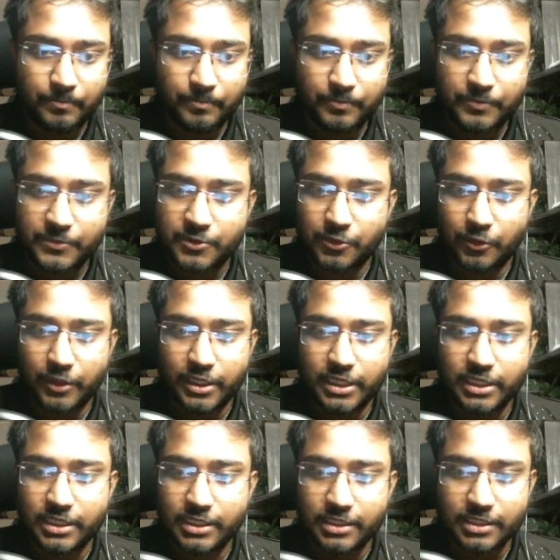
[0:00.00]
sorry,
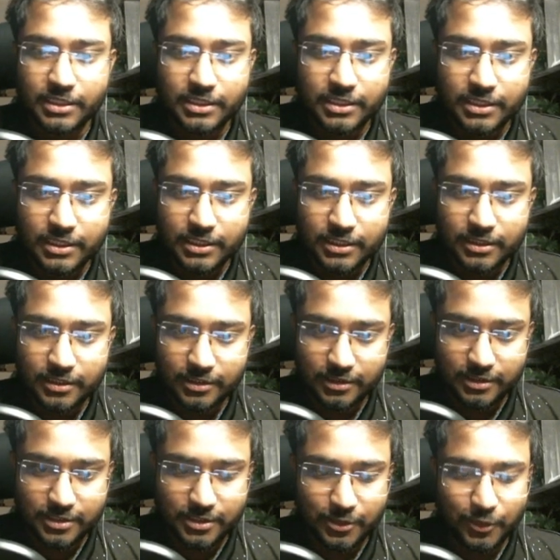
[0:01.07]
this
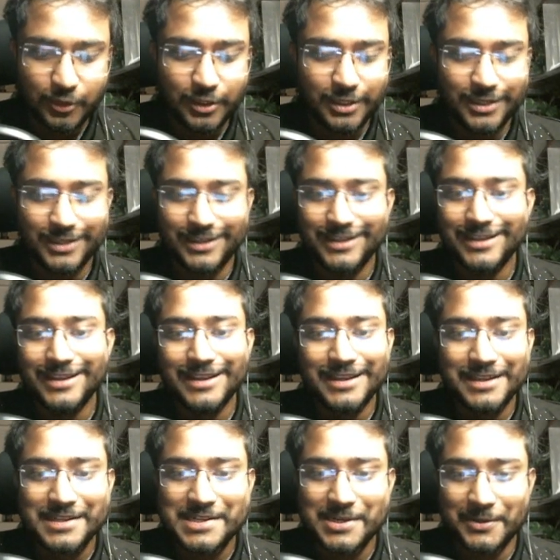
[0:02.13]
is
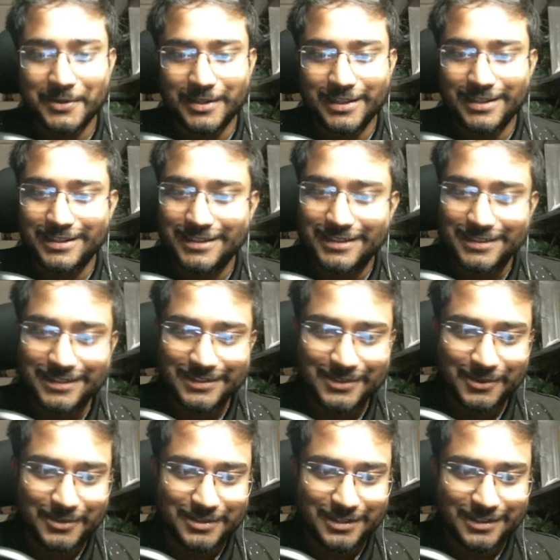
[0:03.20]
totally
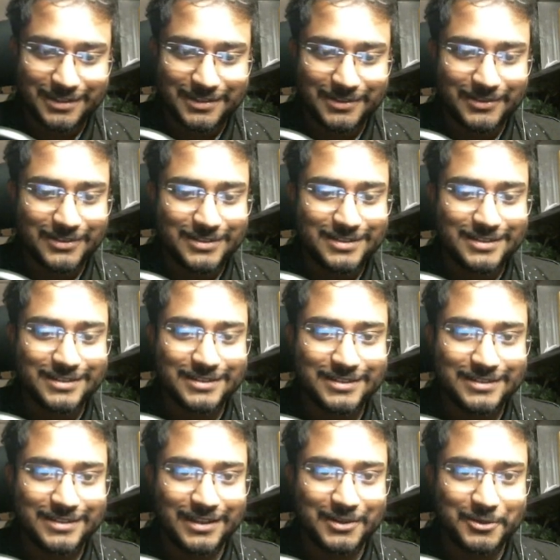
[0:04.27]
not
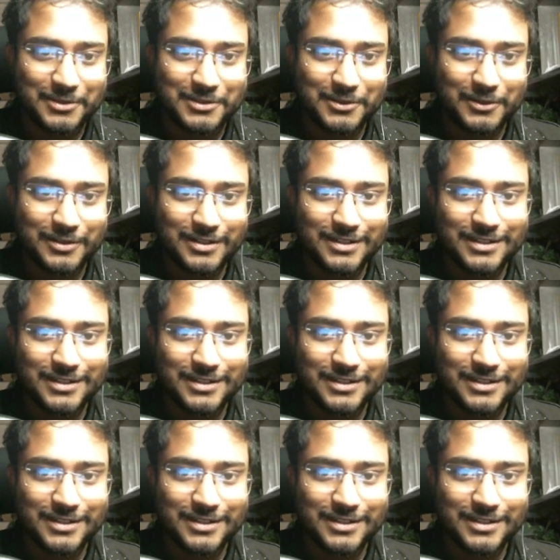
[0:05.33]
that was not